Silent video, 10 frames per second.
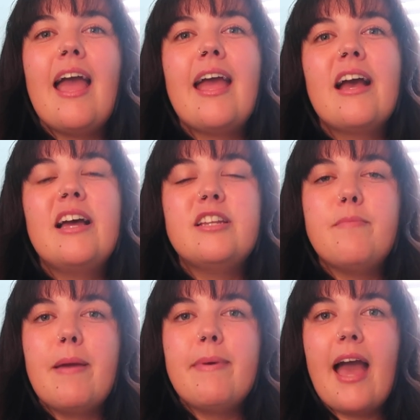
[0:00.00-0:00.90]
and
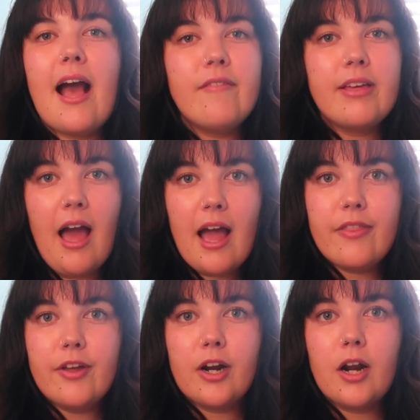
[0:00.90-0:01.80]
maybe having
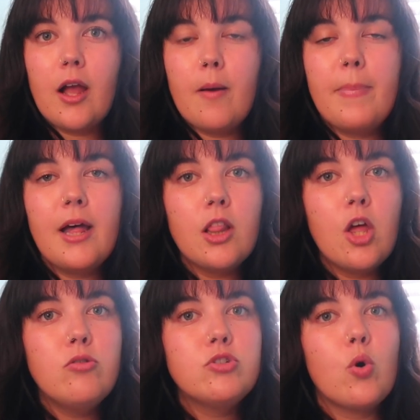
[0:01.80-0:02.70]
either
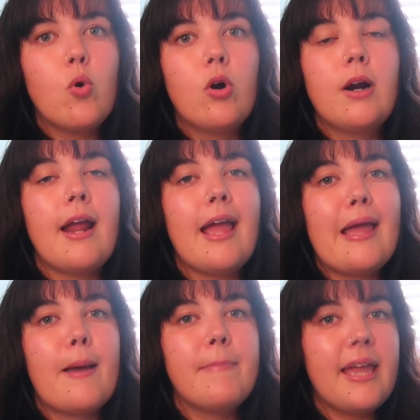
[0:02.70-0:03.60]
pillows or
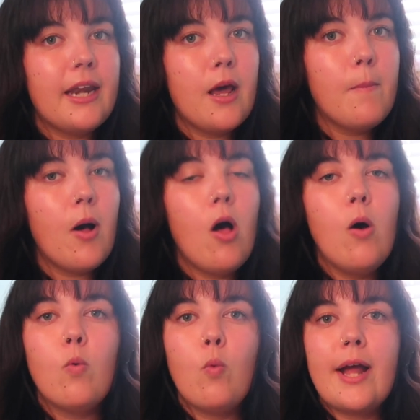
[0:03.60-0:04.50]
a peanut
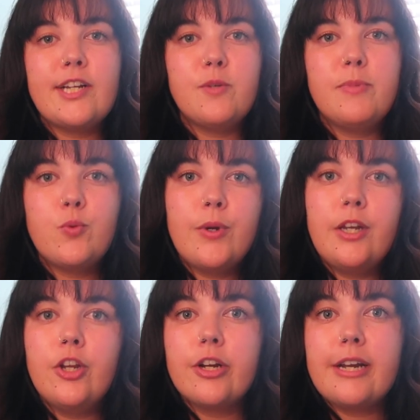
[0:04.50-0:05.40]
ball wedged
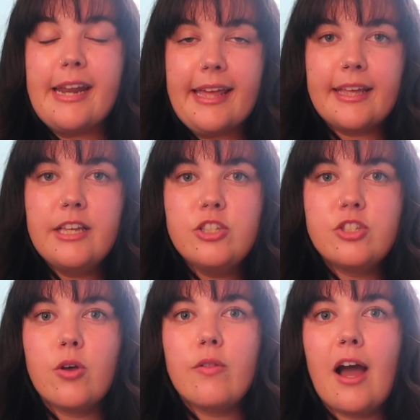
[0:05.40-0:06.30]
between your knees,
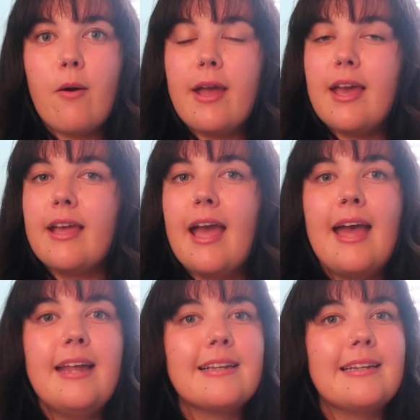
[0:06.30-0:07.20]
so that way
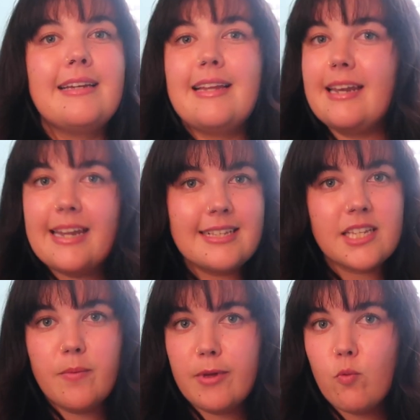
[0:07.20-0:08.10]
again knees
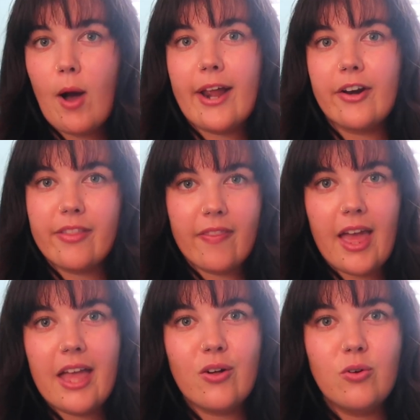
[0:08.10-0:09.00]
can be wider than the
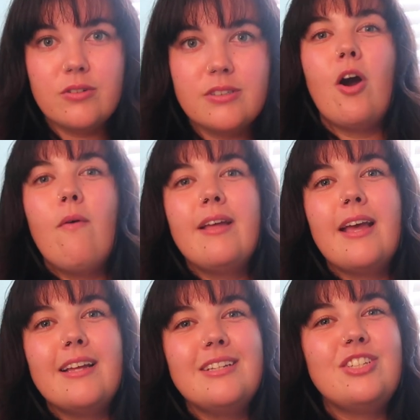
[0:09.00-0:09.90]
ankles. Going
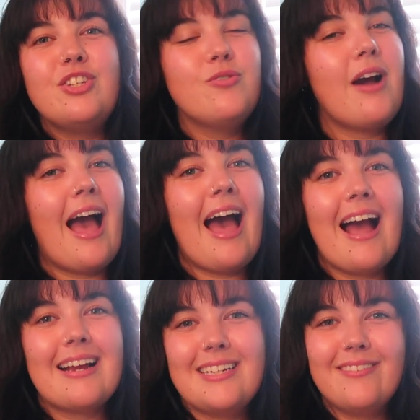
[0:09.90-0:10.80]
into
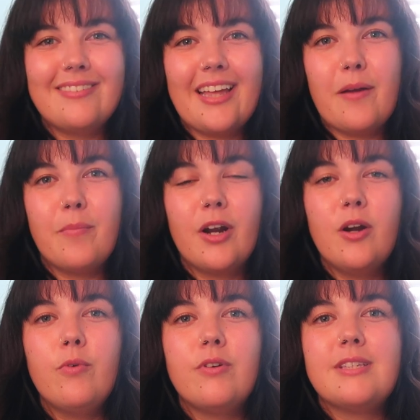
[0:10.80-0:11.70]
active
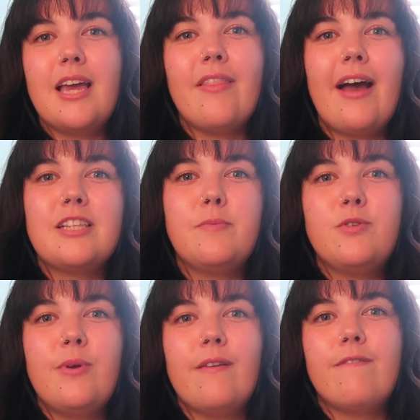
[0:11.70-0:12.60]
labor, we'll say that's
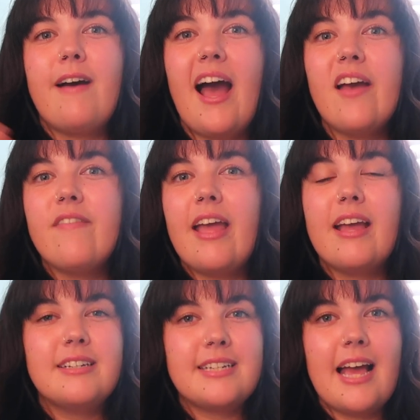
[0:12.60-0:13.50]
between 5
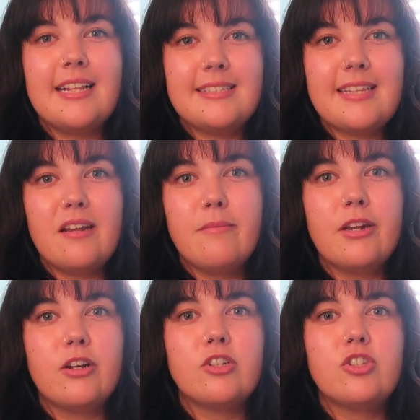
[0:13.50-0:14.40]
and 10
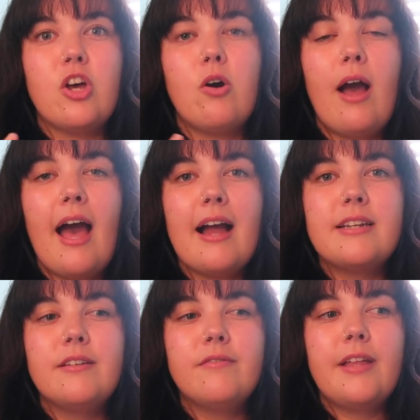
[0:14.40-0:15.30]
centimeters. So
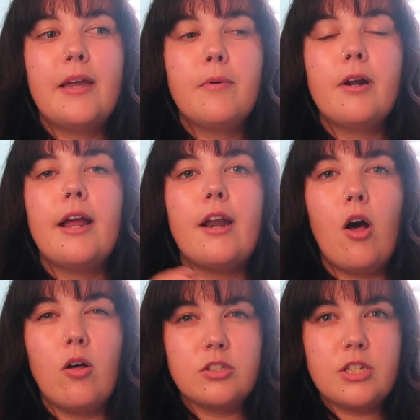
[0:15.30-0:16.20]
active labor, and
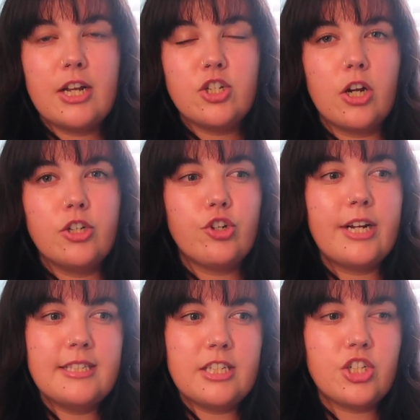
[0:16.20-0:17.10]
I'll touch on
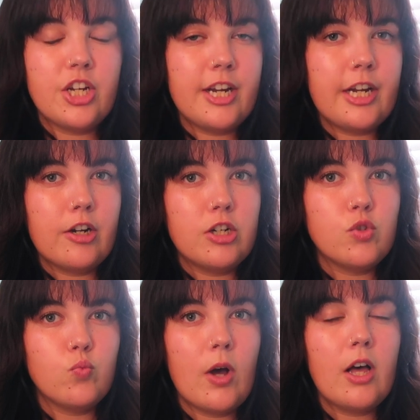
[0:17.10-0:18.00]
transition here
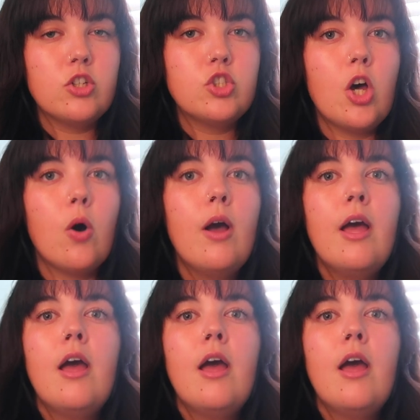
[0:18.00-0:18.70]
as well. So